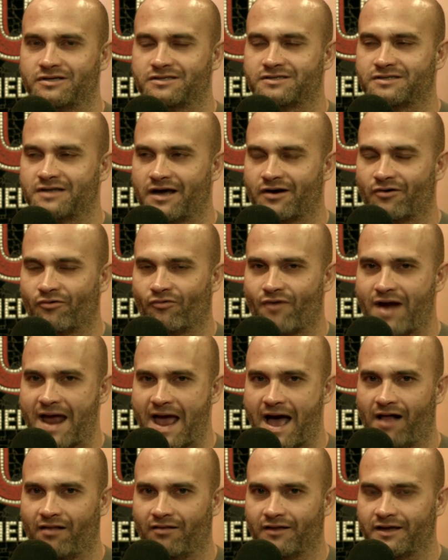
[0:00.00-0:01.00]
It's not a
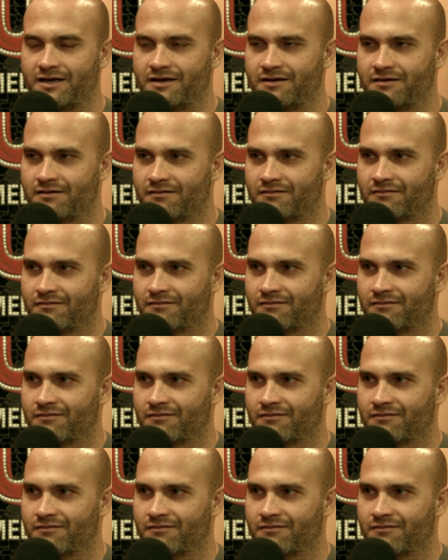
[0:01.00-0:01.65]
rally. Totally.